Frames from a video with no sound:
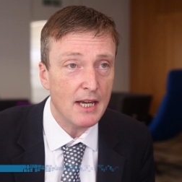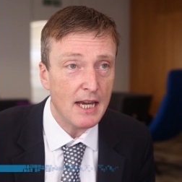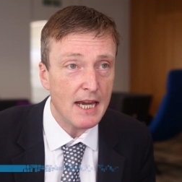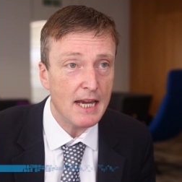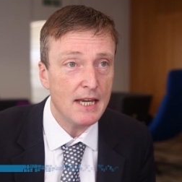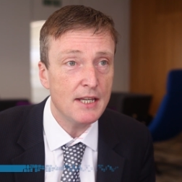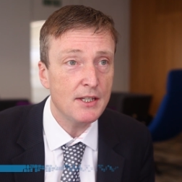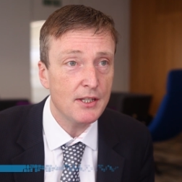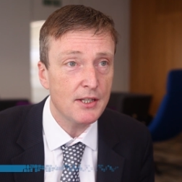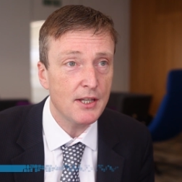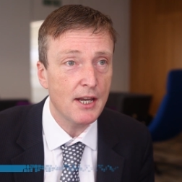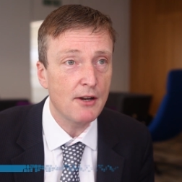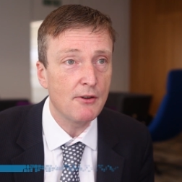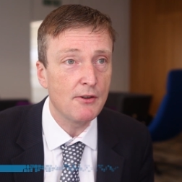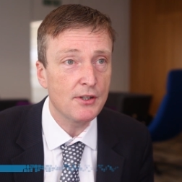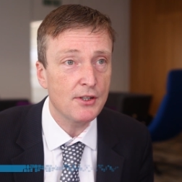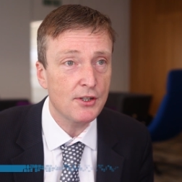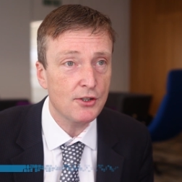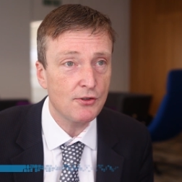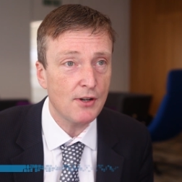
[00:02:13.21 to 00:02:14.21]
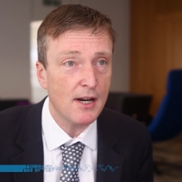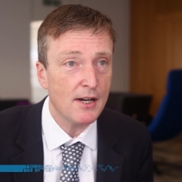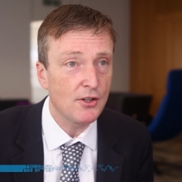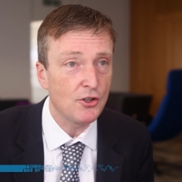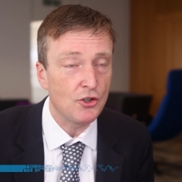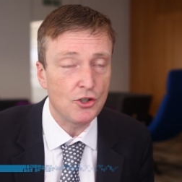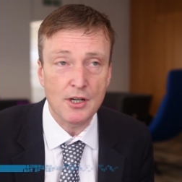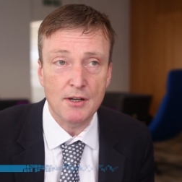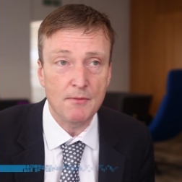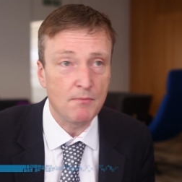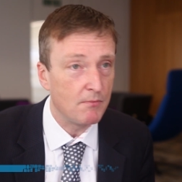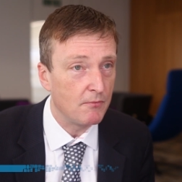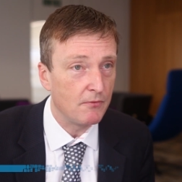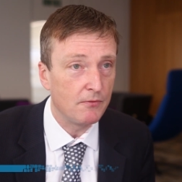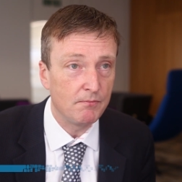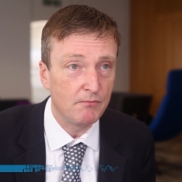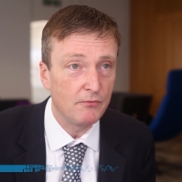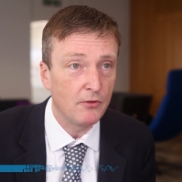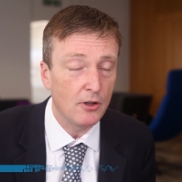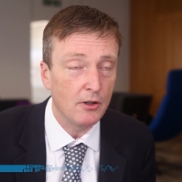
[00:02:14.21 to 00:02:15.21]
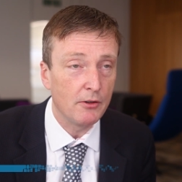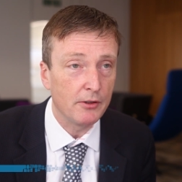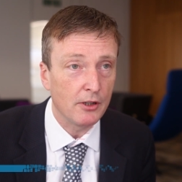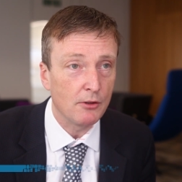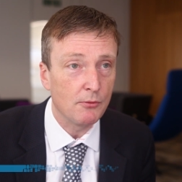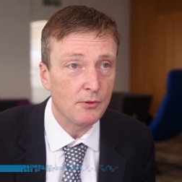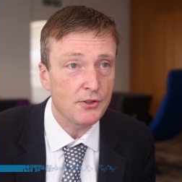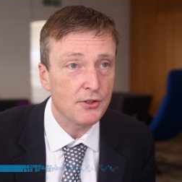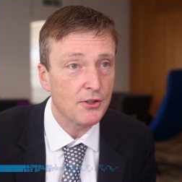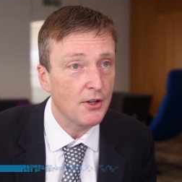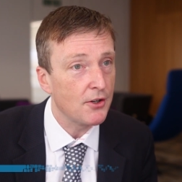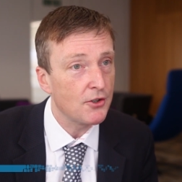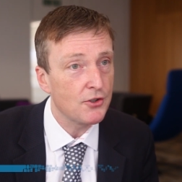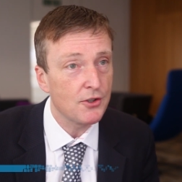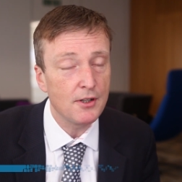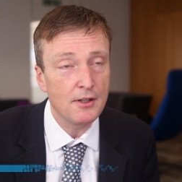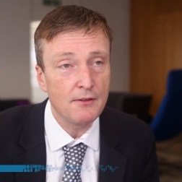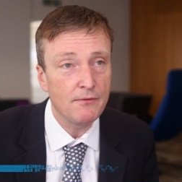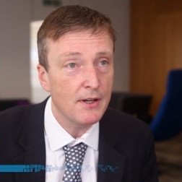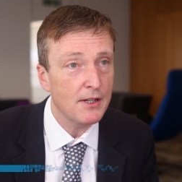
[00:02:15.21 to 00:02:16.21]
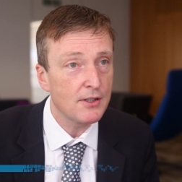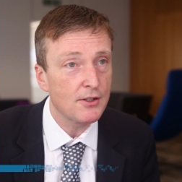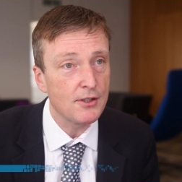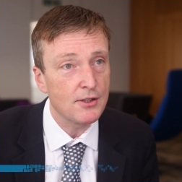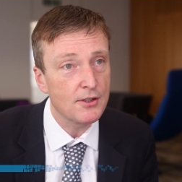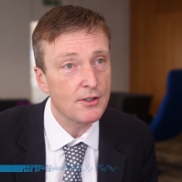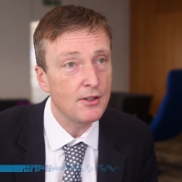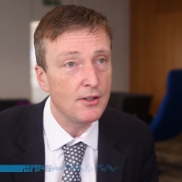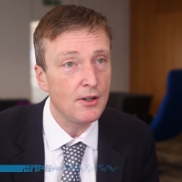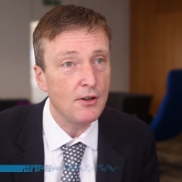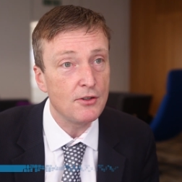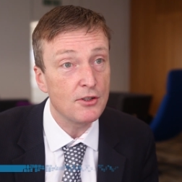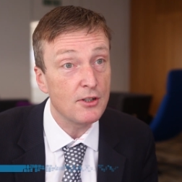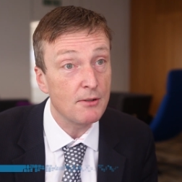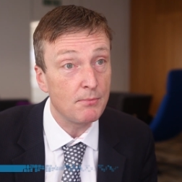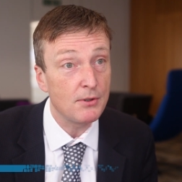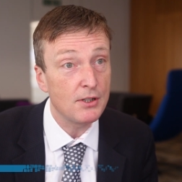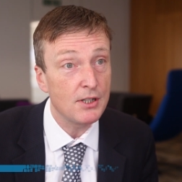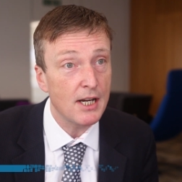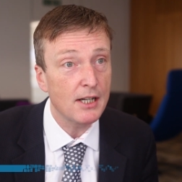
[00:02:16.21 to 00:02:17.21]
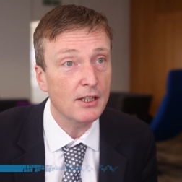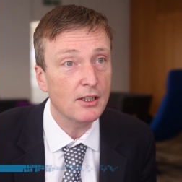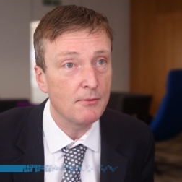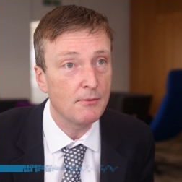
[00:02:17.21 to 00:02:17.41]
Is there a strategy, following your research, that investors can use to protect